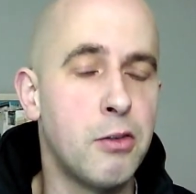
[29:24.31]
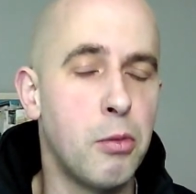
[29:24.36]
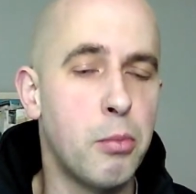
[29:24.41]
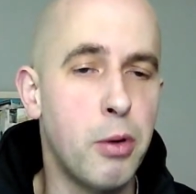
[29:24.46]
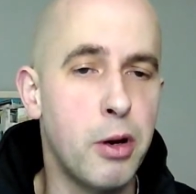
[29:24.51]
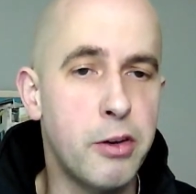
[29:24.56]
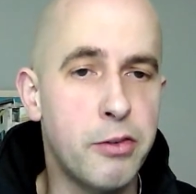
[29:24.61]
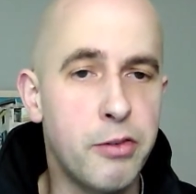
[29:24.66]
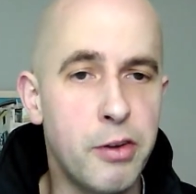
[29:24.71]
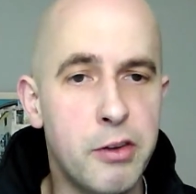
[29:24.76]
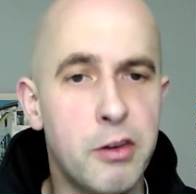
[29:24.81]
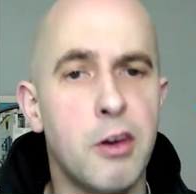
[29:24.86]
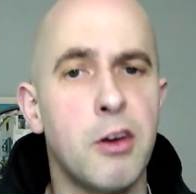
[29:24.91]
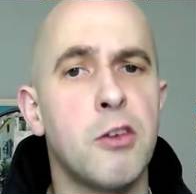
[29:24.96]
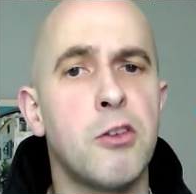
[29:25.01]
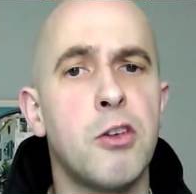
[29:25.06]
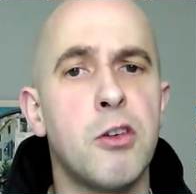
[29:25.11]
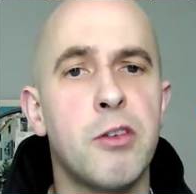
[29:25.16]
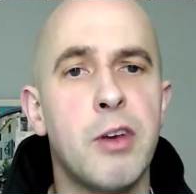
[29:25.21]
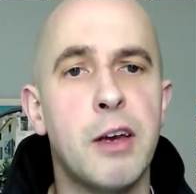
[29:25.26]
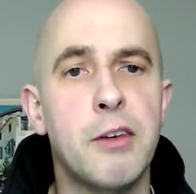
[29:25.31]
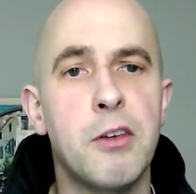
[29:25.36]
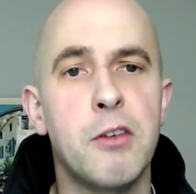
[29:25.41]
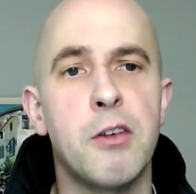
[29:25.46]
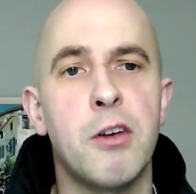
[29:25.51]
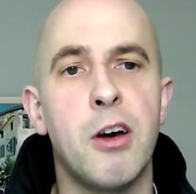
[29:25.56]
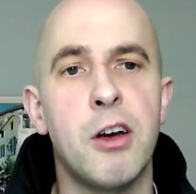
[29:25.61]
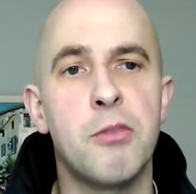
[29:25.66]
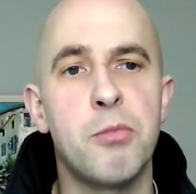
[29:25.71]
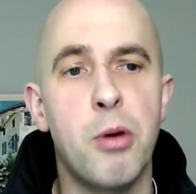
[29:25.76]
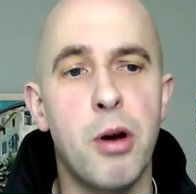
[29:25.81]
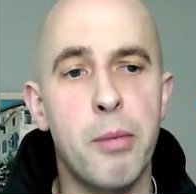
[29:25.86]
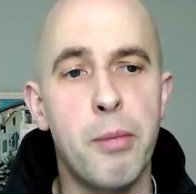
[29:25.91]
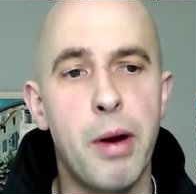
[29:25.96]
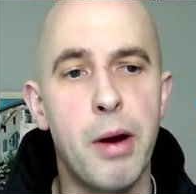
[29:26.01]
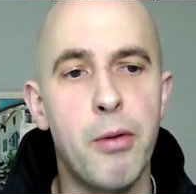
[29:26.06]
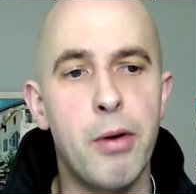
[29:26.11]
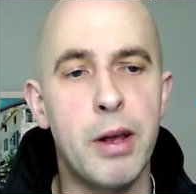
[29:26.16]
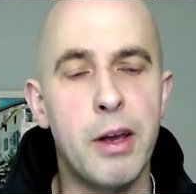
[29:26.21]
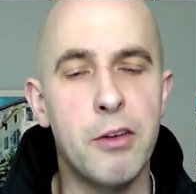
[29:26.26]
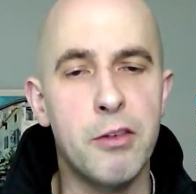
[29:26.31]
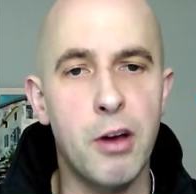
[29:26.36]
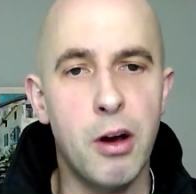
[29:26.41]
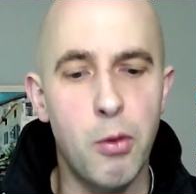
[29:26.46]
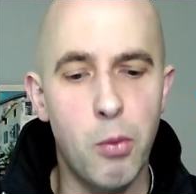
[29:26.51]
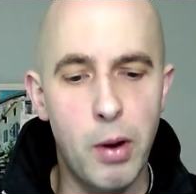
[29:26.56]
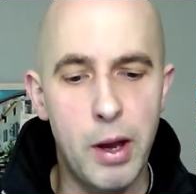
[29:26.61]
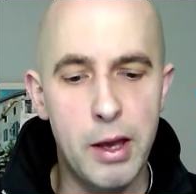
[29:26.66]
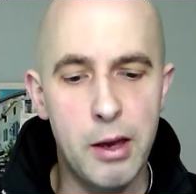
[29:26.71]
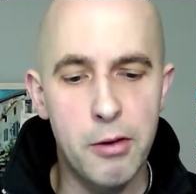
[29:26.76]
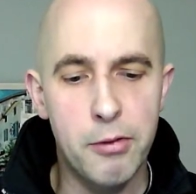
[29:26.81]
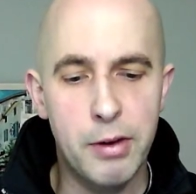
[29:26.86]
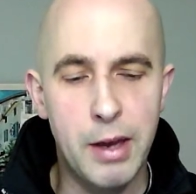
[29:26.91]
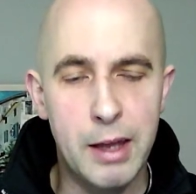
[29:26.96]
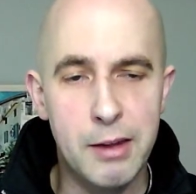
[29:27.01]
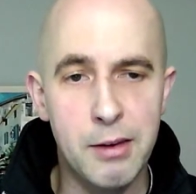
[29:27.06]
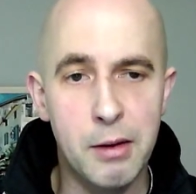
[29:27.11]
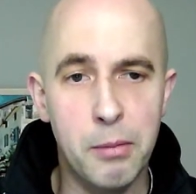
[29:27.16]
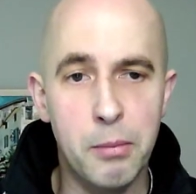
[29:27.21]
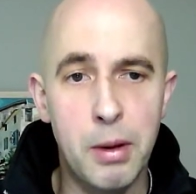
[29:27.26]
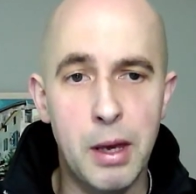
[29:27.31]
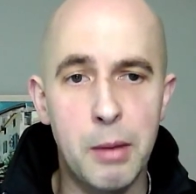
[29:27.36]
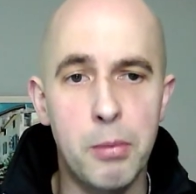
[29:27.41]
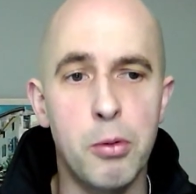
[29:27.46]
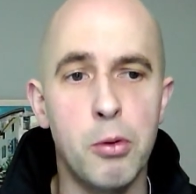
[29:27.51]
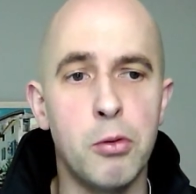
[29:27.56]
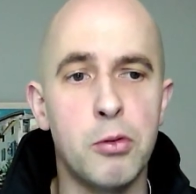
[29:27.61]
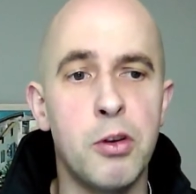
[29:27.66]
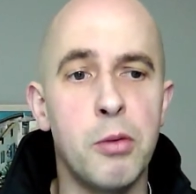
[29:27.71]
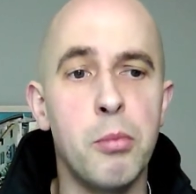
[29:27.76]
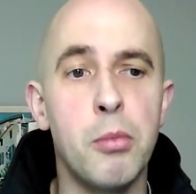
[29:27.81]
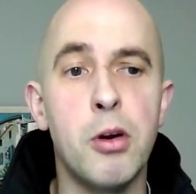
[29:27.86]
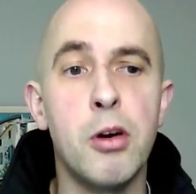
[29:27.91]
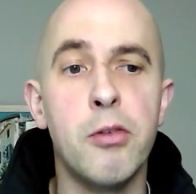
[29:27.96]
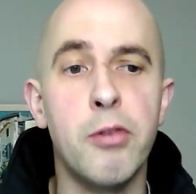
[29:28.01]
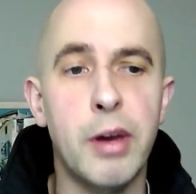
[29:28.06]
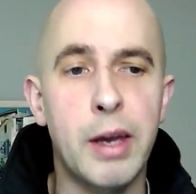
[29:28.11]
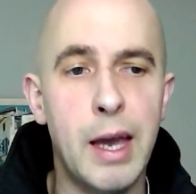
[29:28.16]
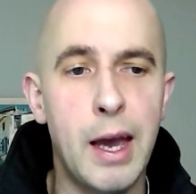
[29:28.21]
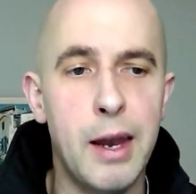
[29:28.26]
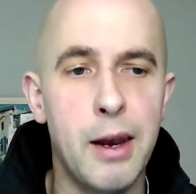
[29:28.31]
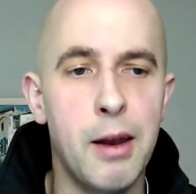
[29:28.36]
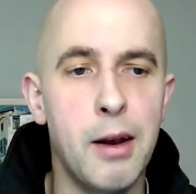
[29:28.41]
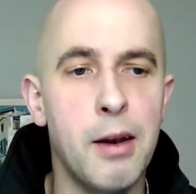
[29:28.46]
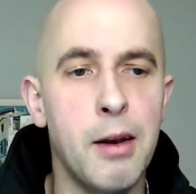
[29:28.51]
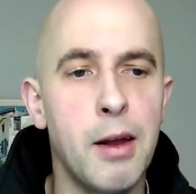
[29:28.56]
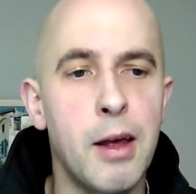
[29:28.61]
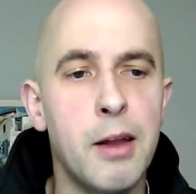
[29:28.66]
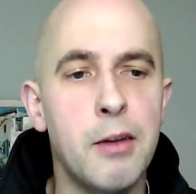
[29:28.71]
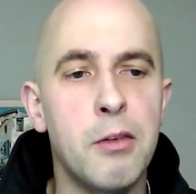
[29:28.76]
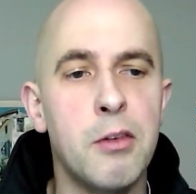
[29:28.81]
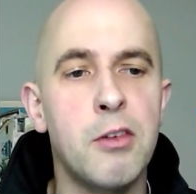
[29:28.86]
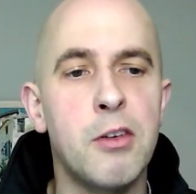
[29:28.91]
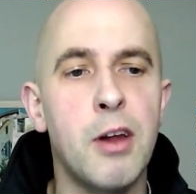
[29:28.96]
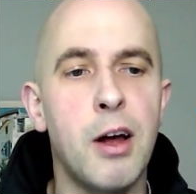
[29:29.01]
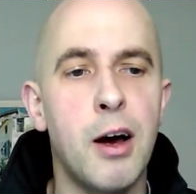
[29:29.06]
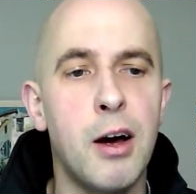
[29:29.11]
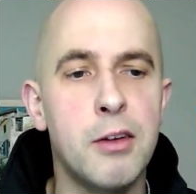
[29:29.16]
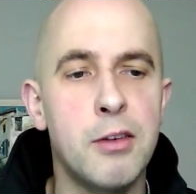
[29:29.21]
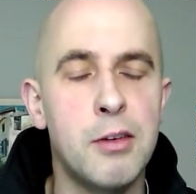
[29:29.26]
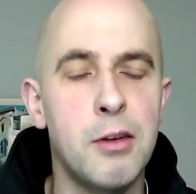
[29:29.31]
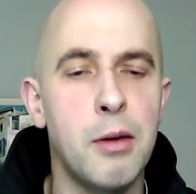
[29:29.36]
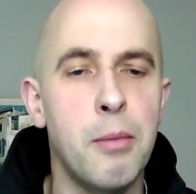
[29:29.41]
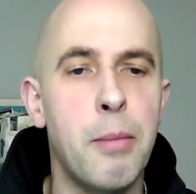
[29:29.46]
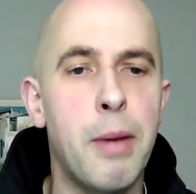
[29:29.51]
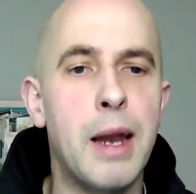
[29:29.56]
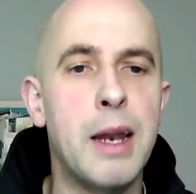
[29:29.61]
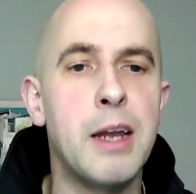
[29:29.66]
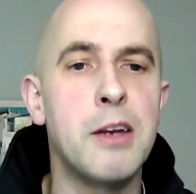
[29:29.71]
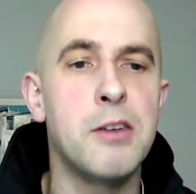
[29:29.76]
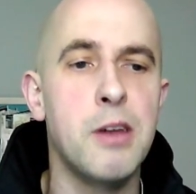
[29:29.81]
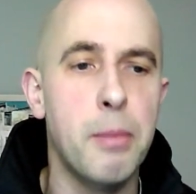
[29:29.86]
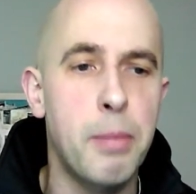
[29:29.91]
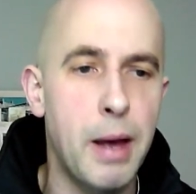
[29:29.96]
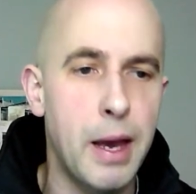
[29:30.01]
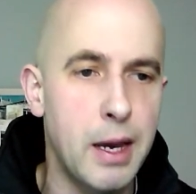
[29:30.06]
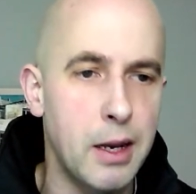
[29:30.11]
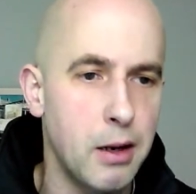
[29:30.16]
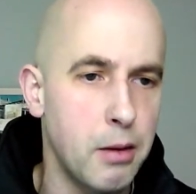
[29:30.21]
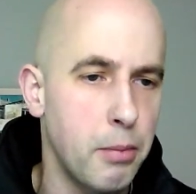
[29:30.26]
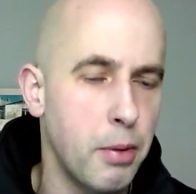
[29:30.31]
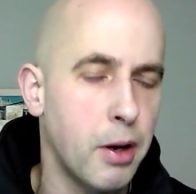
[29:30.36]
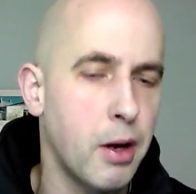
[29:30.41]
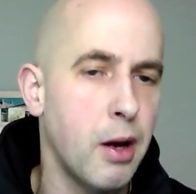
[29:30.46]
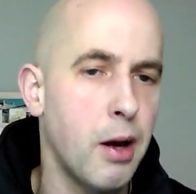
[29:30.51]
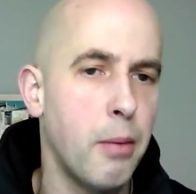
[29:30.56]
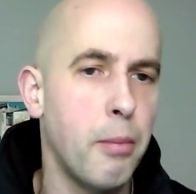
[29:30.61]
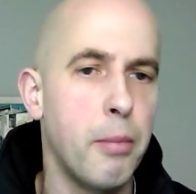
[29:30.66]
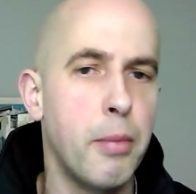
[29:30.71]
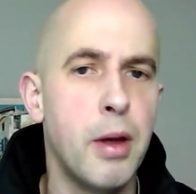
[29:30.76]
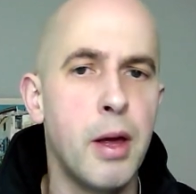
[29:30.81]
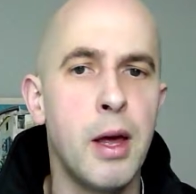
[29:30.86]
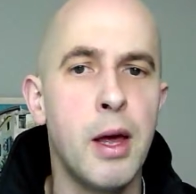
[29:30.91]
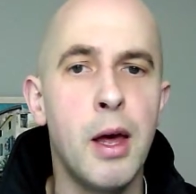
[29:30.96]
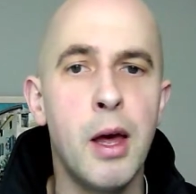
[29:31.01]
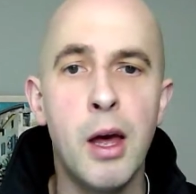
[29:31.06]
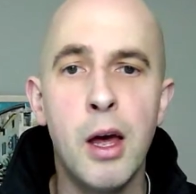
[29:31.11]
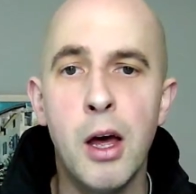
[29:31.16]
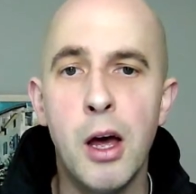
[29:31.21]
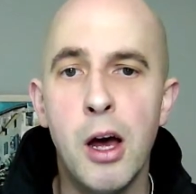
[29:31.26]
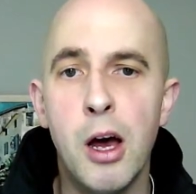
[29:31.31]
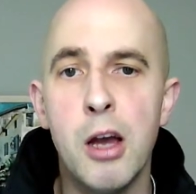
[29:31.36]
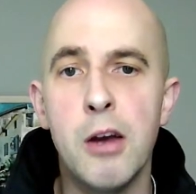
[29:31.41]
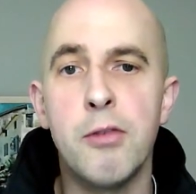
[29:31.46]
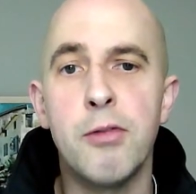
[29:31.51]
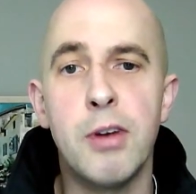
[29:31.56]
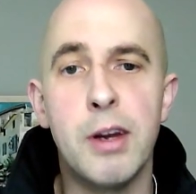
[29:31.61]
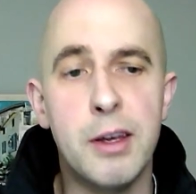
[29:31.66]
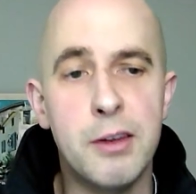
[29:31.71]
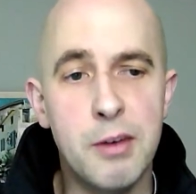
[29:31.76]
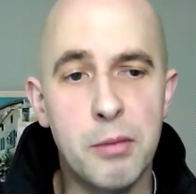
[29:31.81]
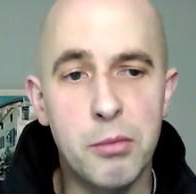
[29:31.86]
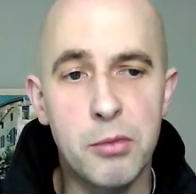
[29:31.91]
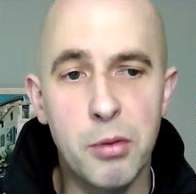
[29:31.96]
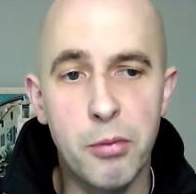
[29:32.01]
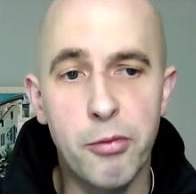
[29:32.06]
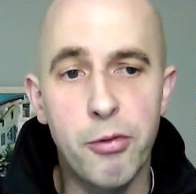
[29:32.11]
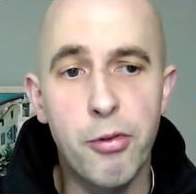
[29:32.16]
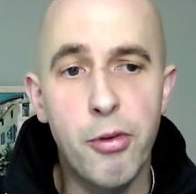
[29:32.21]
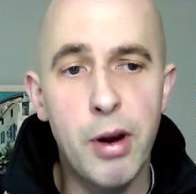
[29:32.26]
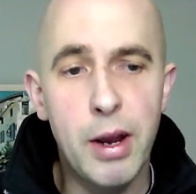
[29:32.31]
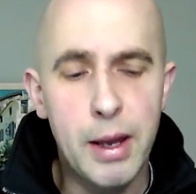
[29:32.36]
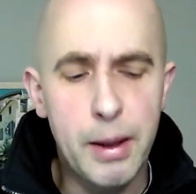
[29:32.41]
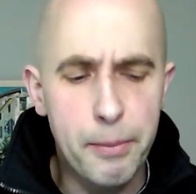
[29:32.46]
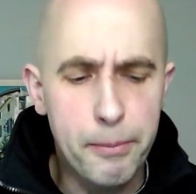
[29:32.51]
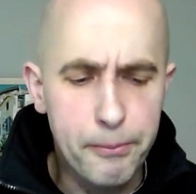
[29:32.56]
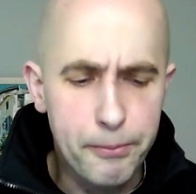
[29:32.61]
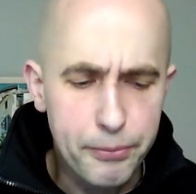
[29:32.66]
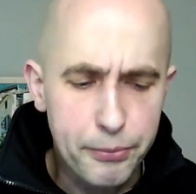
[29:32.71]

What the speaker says: or most physios use exercise primarily as our way of getting people to move again and start to manage their pain and become hopefully symptom free.